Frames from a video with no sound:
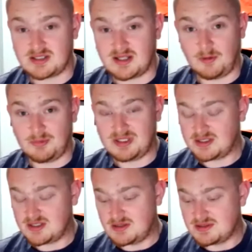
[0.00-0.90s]
now
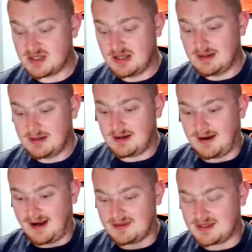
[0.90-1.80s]
because
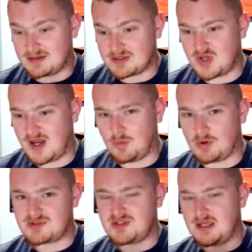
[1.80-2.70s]
I think this
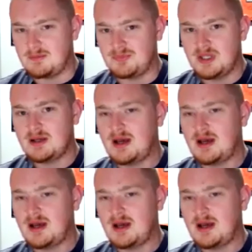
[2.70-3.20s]
Jaguars team,